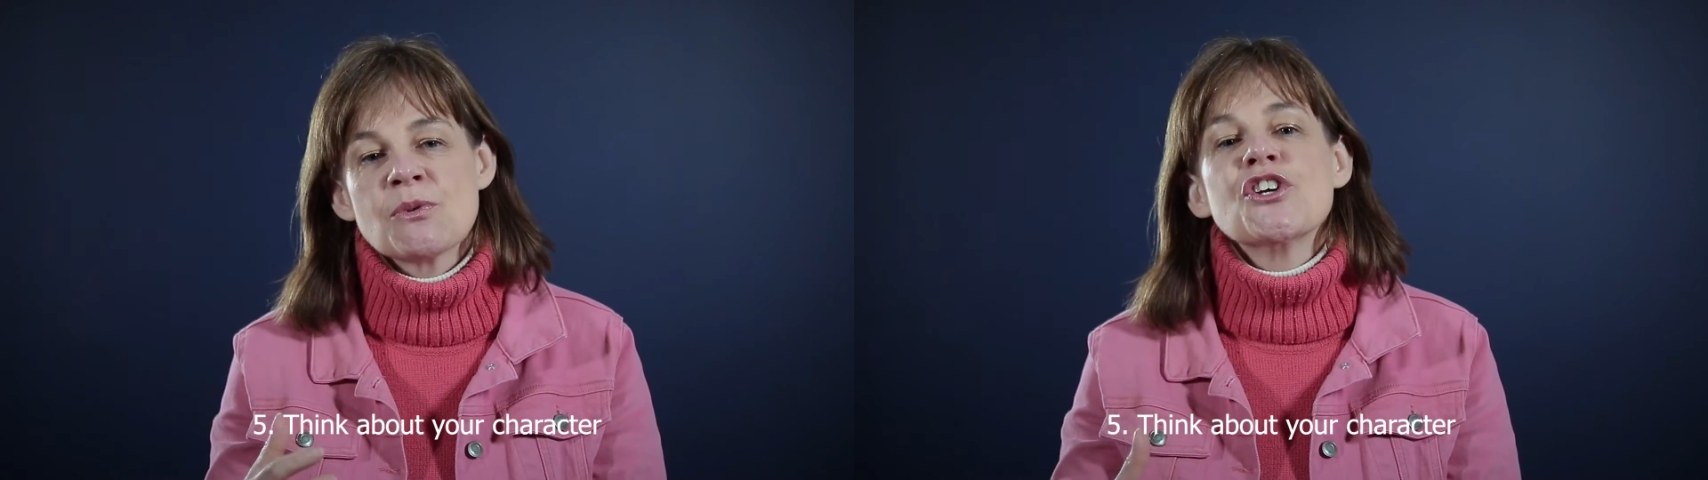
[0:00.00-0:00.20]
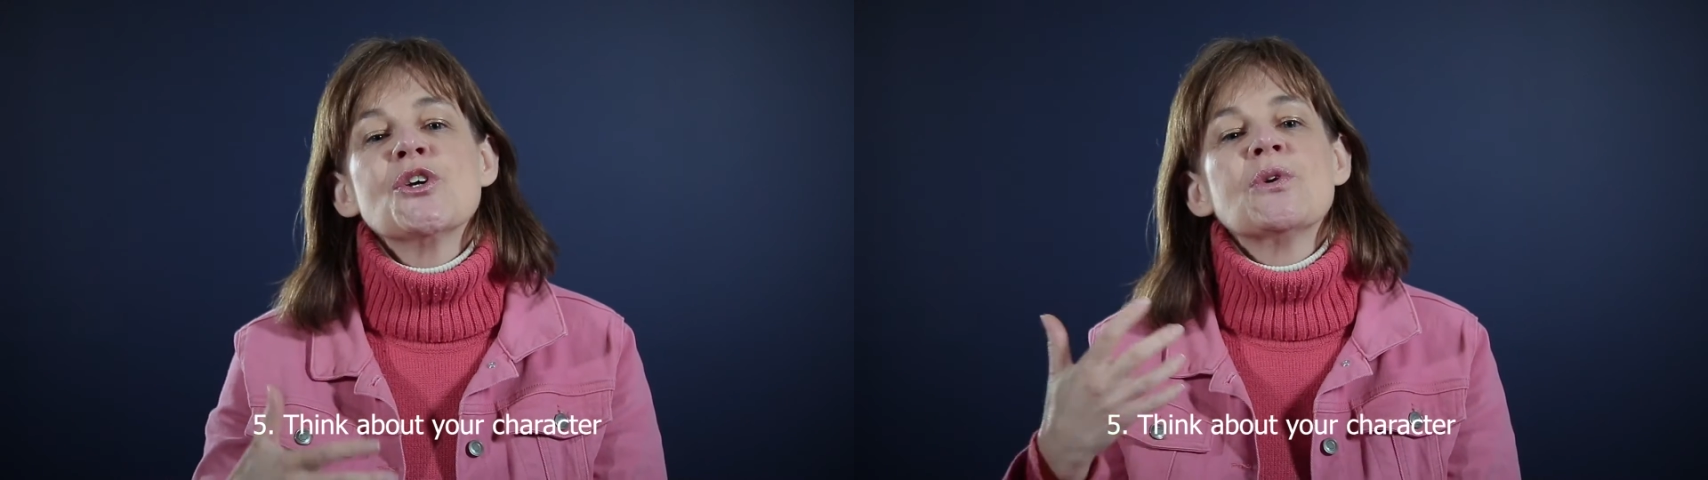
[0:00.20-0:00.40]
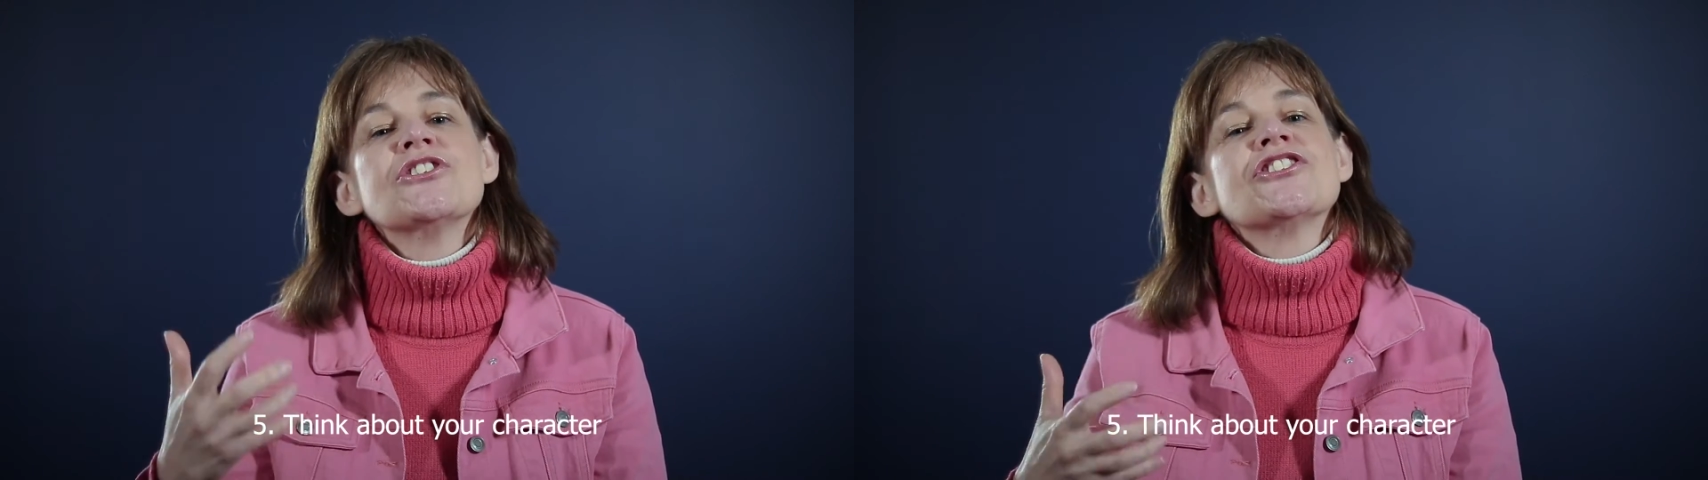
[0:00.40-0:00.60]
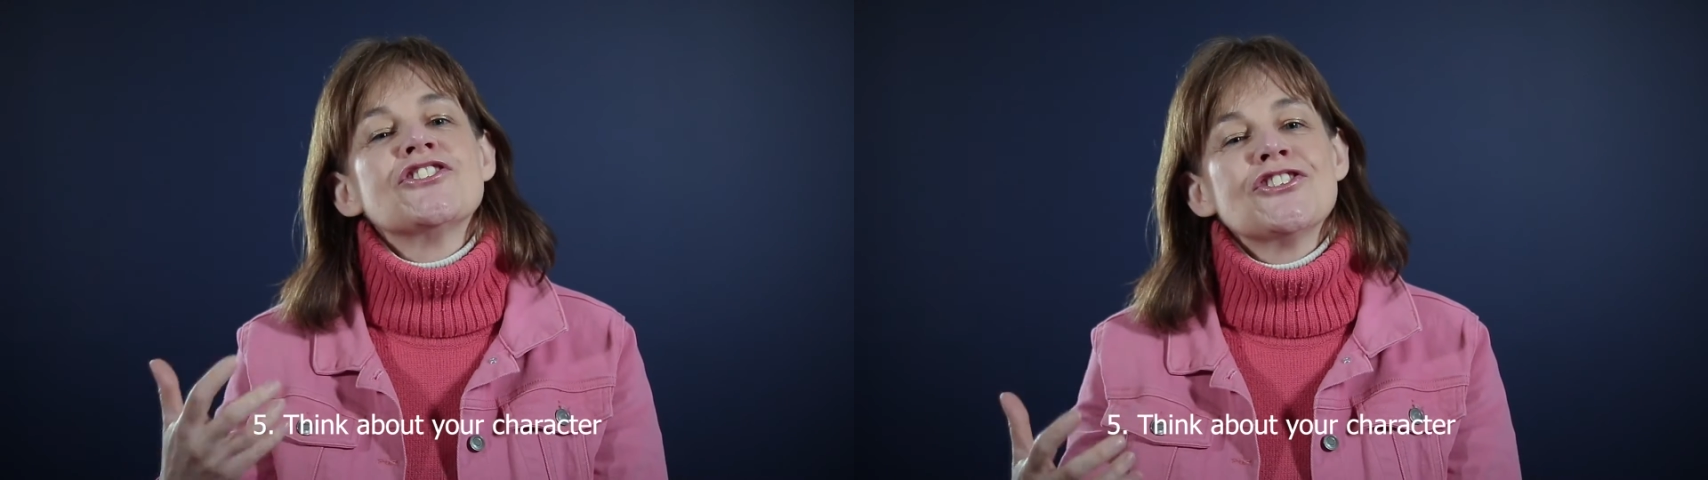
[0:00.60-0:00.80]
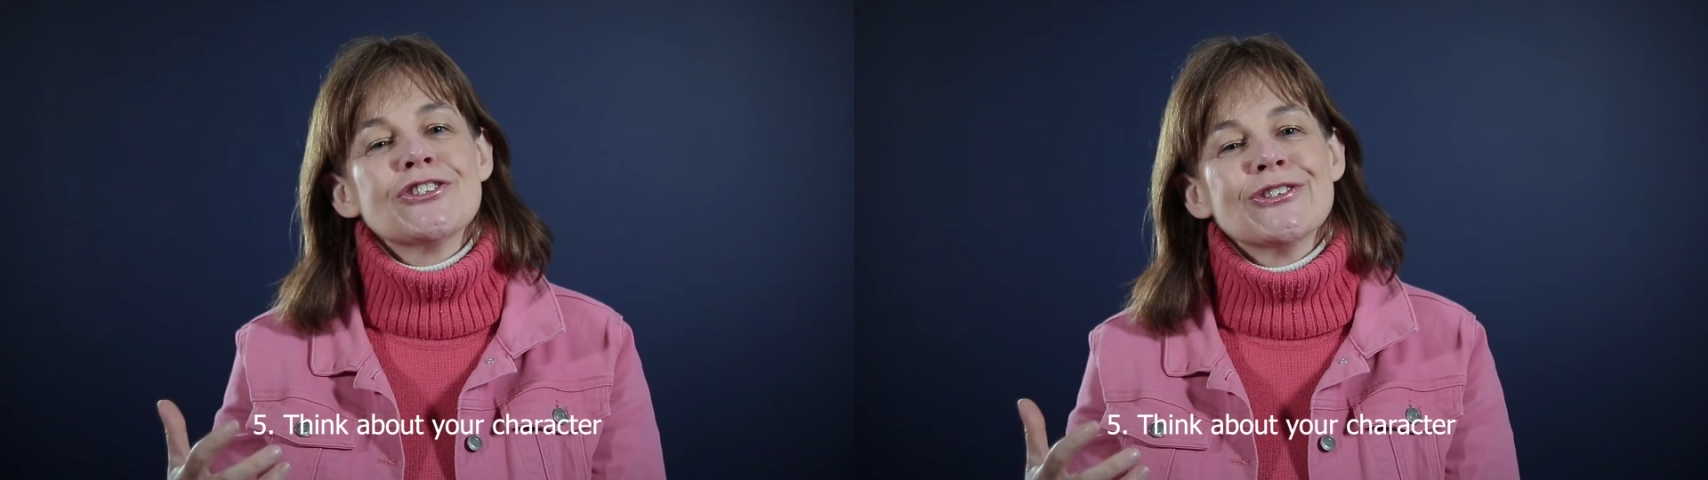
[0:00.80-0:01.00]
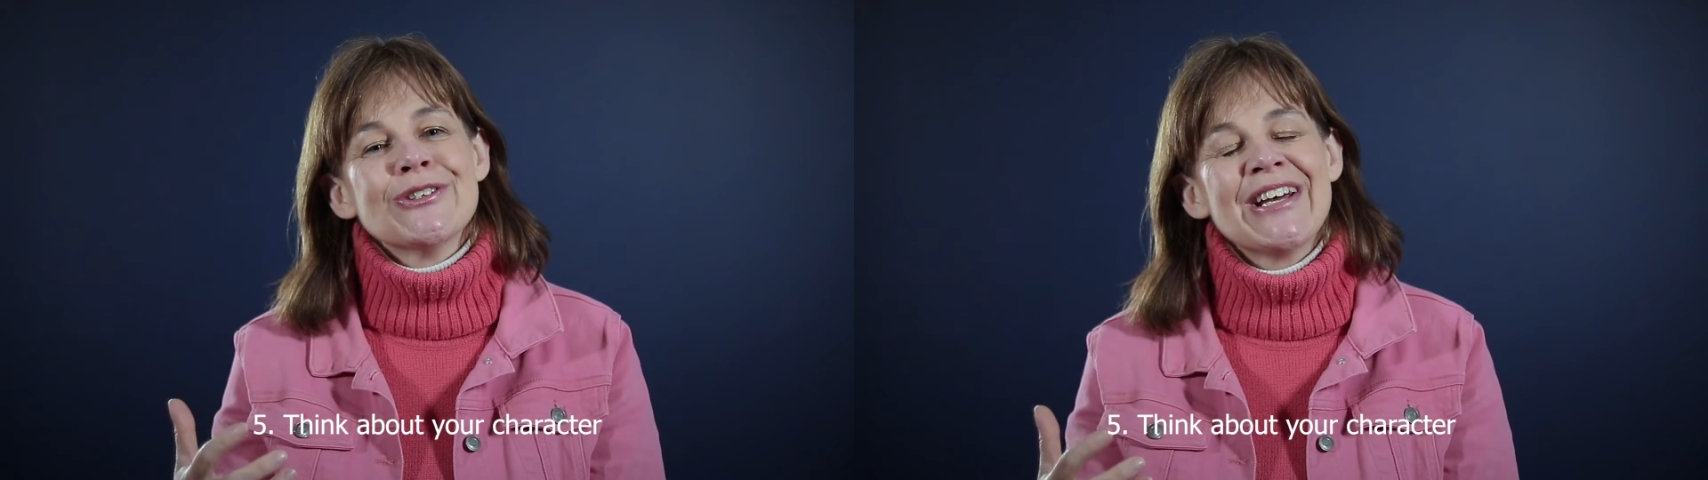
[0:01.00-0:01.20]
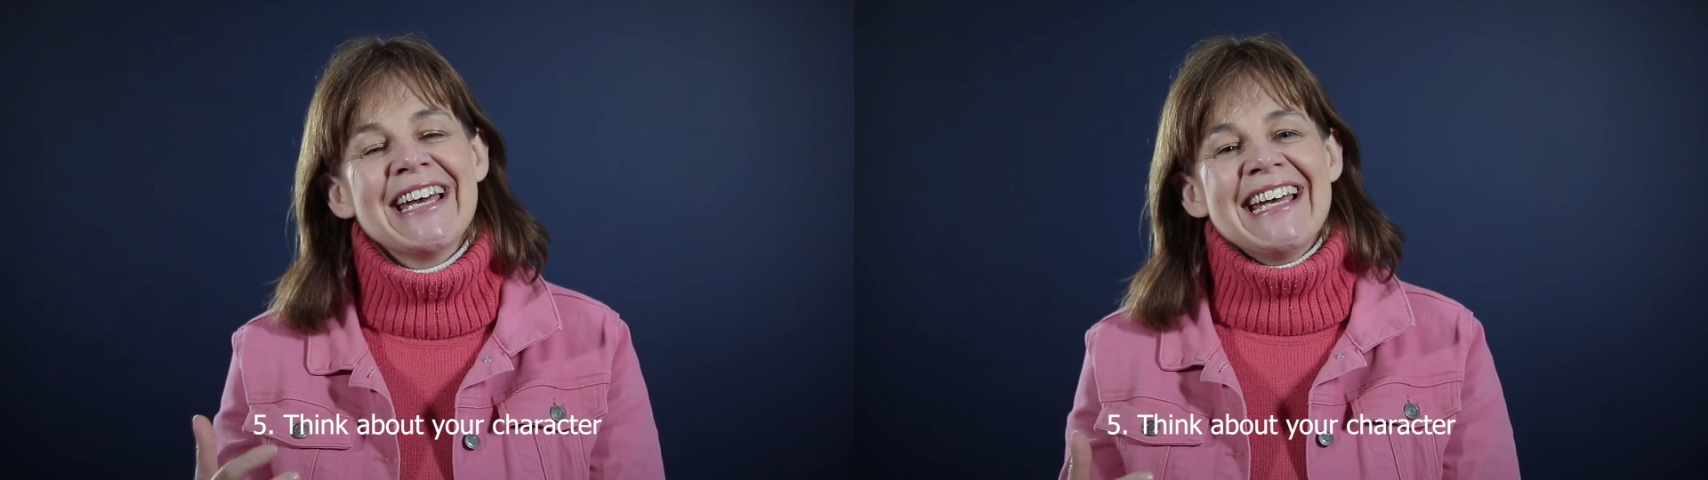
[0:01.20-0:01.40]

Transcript: what you want to do